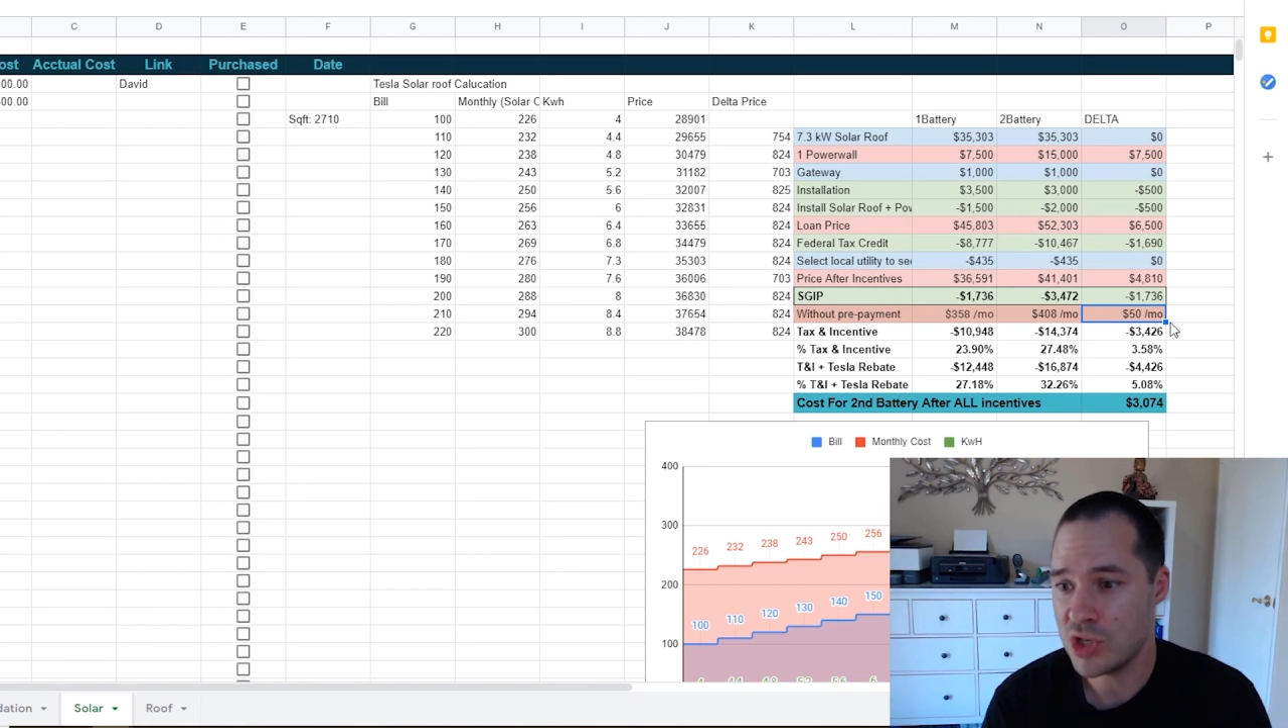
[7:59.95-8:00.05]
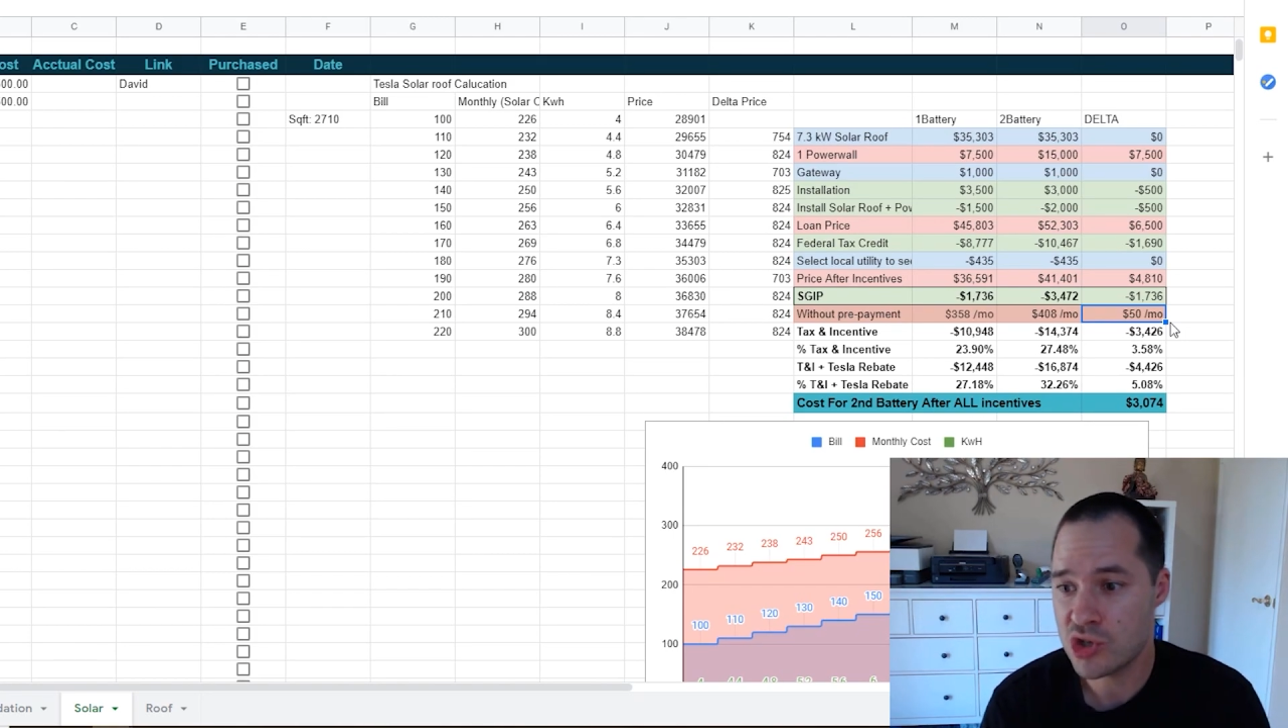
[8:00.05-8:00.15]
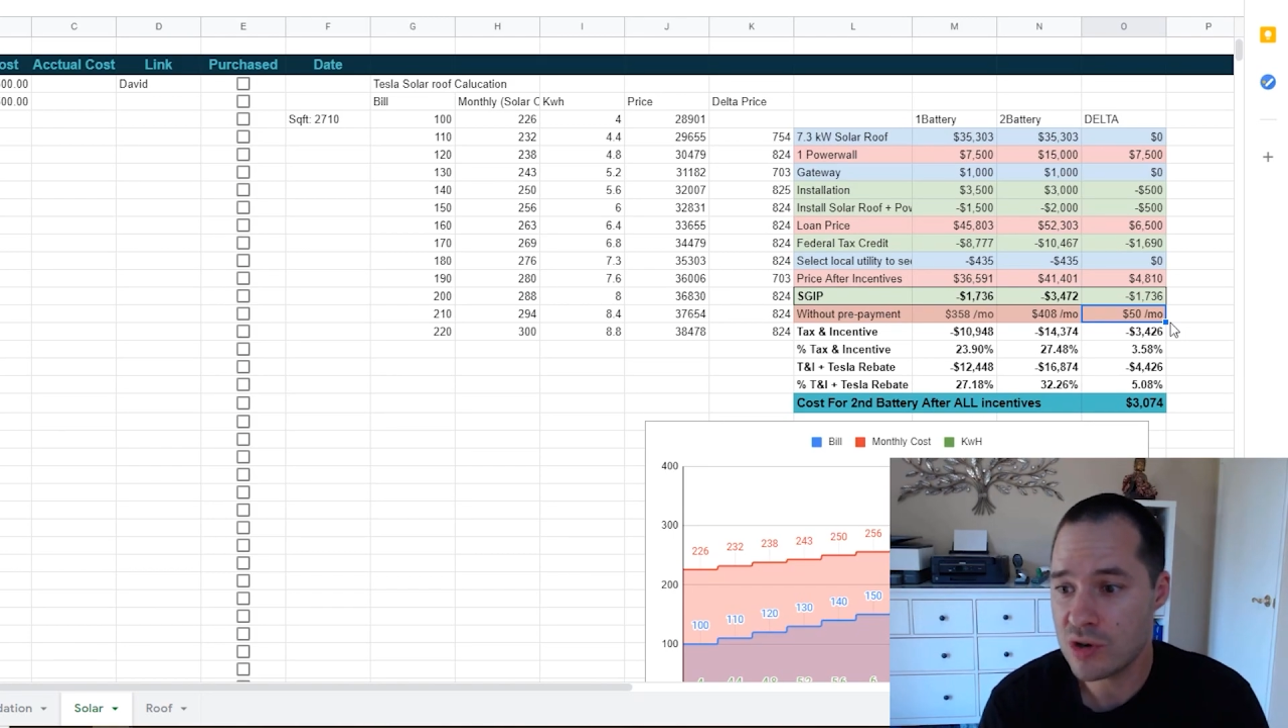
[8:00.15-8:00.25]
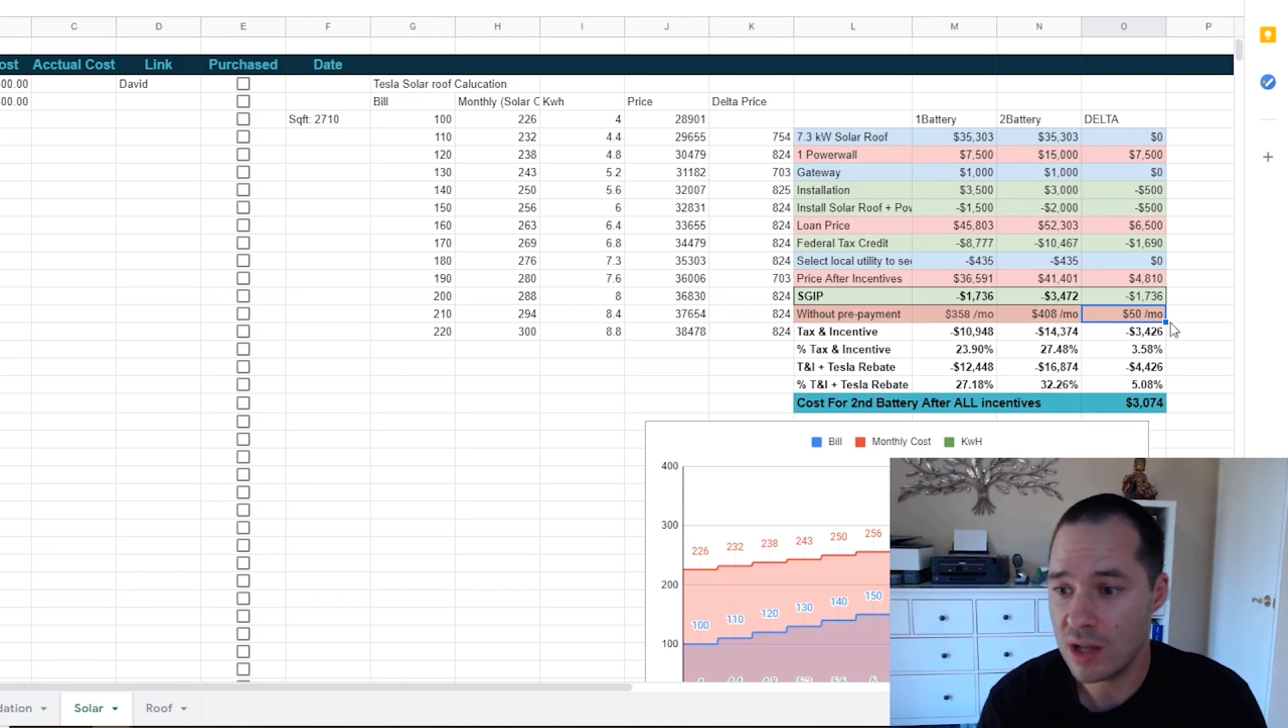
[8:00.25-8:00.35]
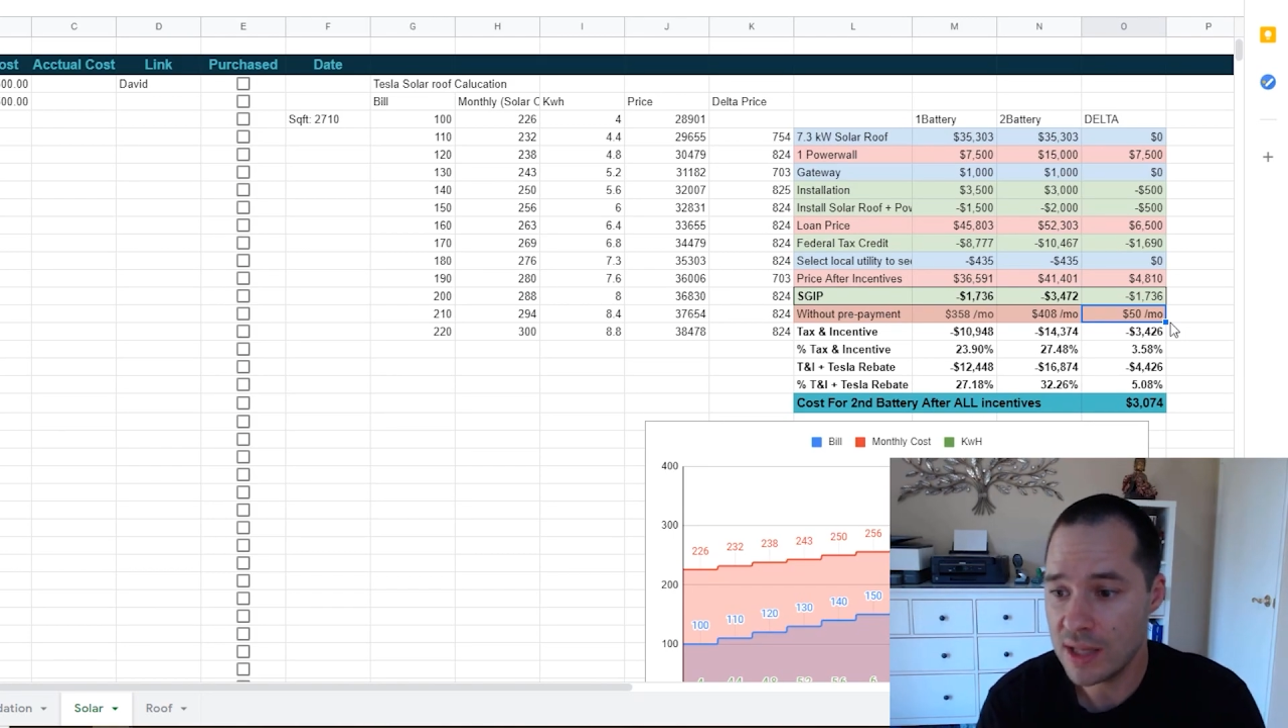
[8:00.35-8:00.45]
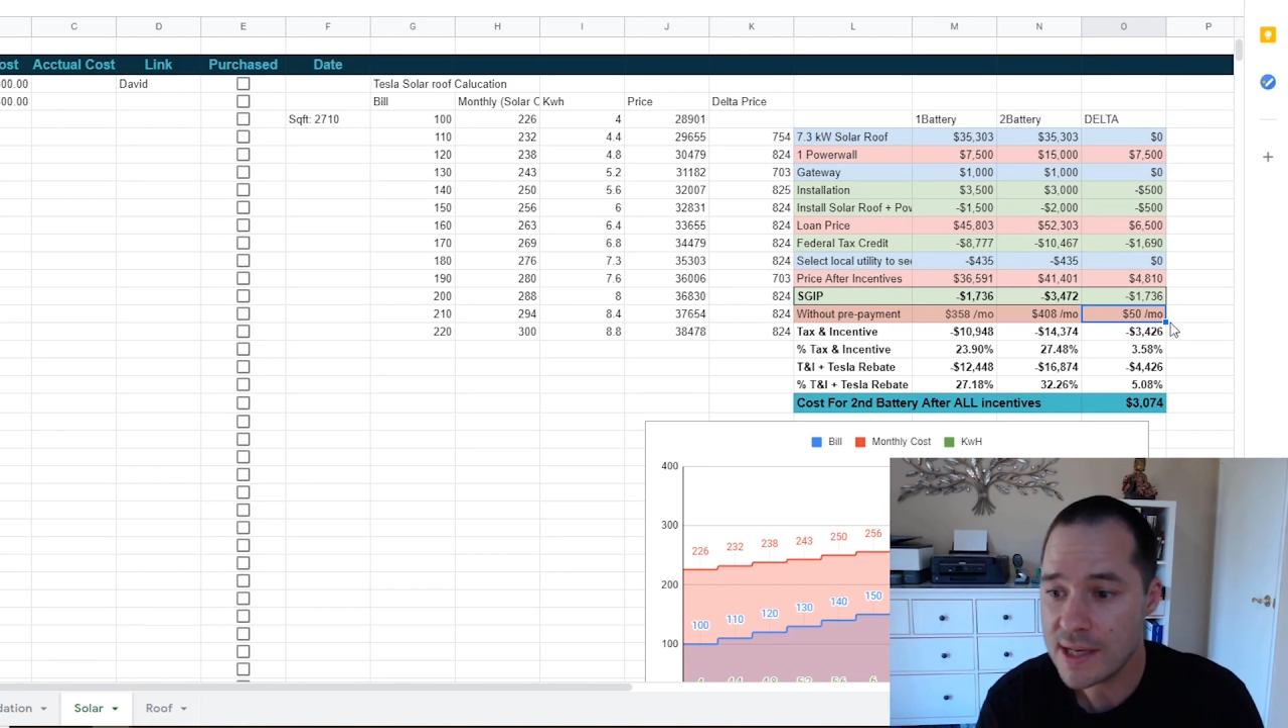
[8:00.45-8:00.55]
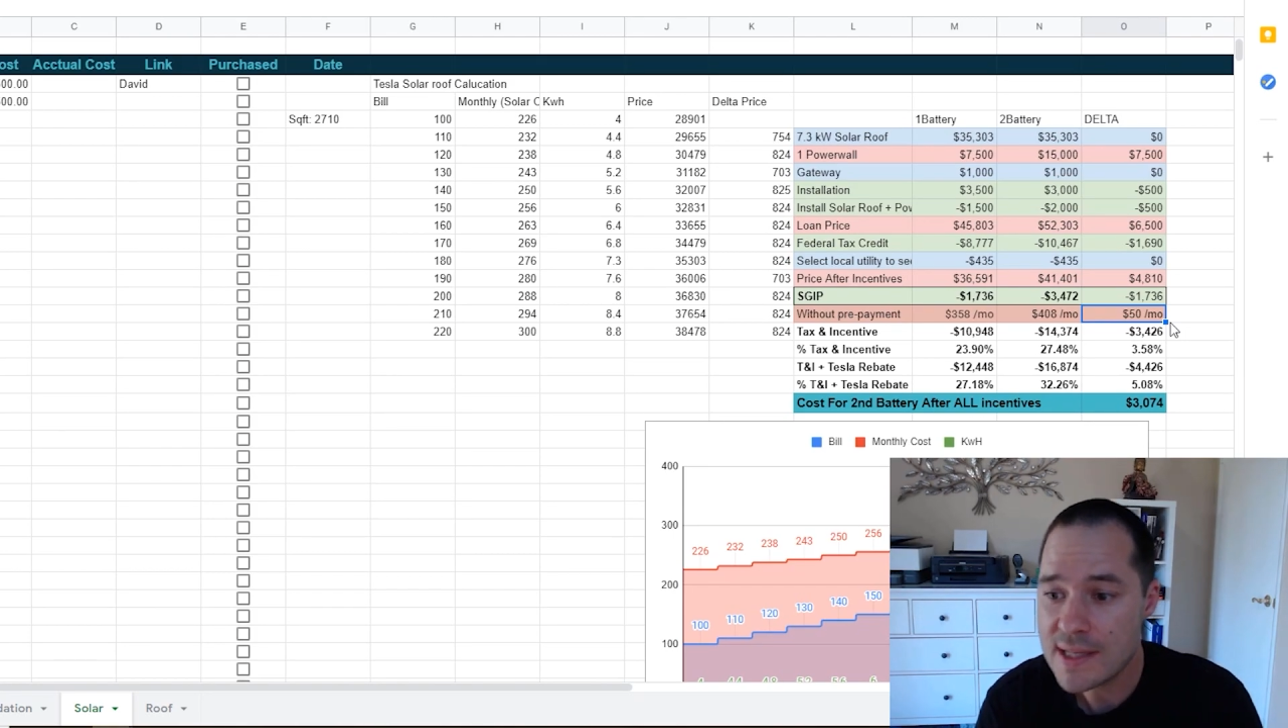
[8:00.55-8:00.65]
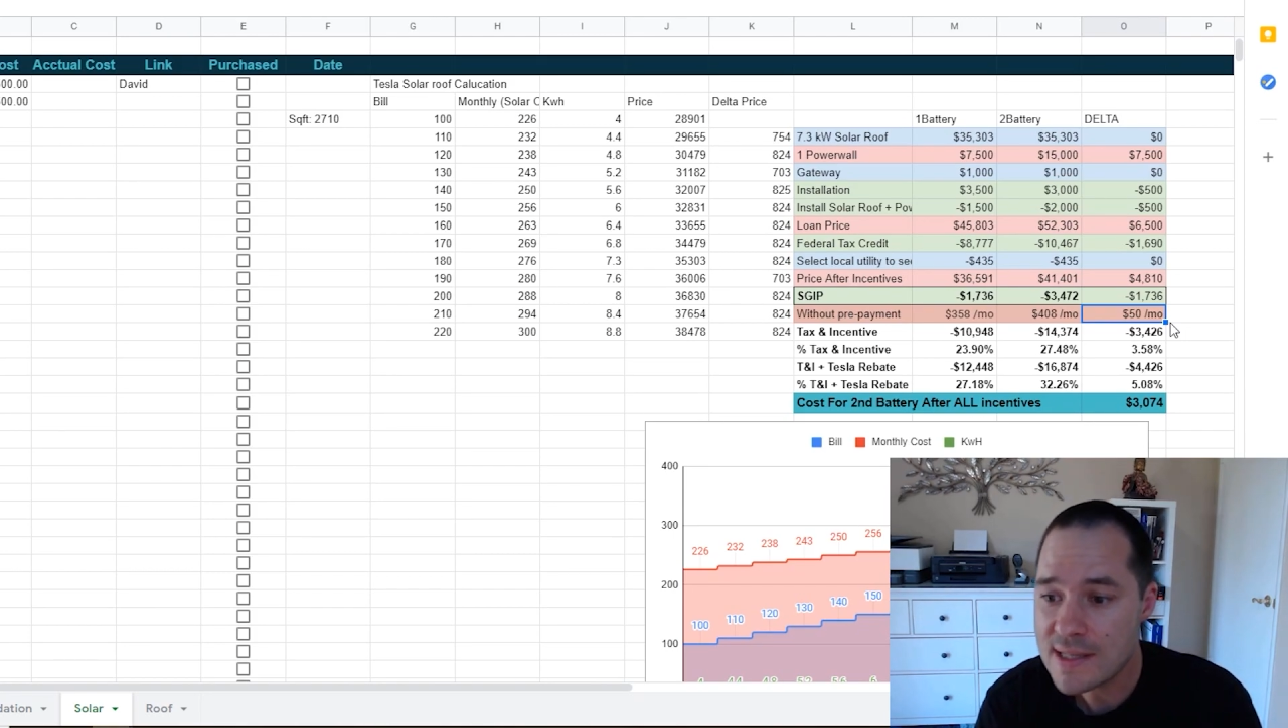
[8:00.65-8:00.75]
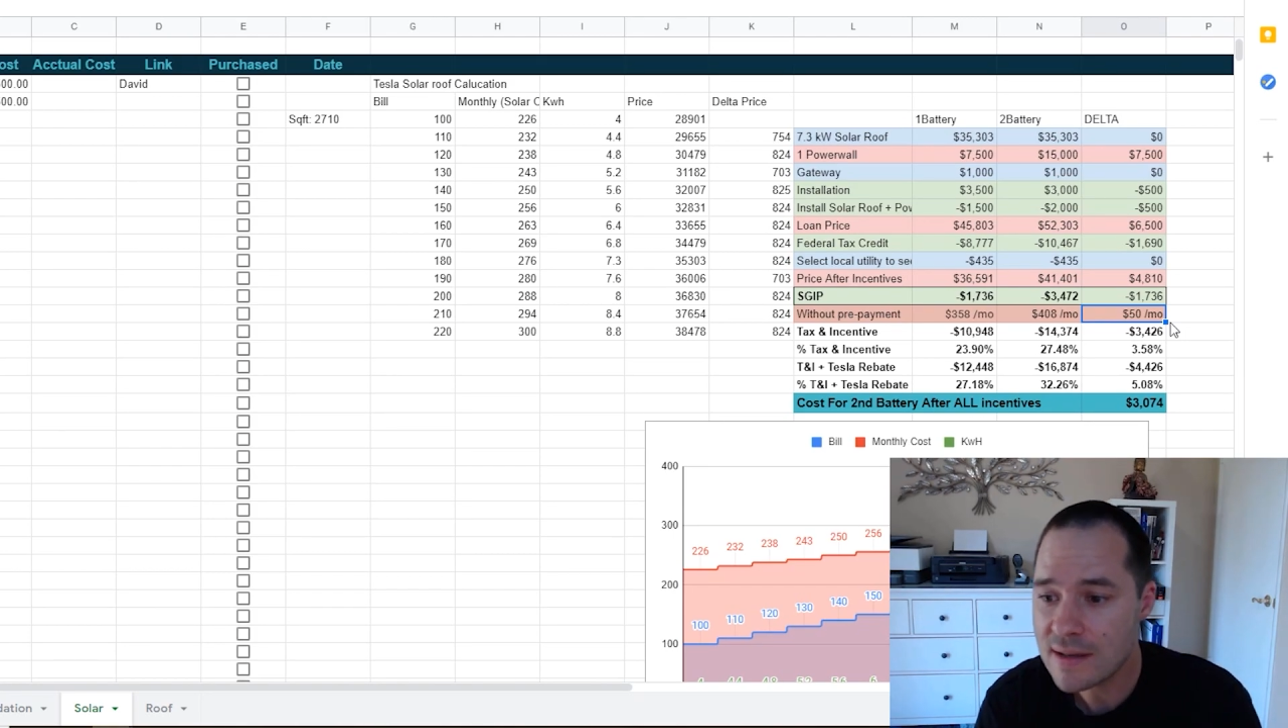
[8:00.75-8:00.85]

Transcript: be strongly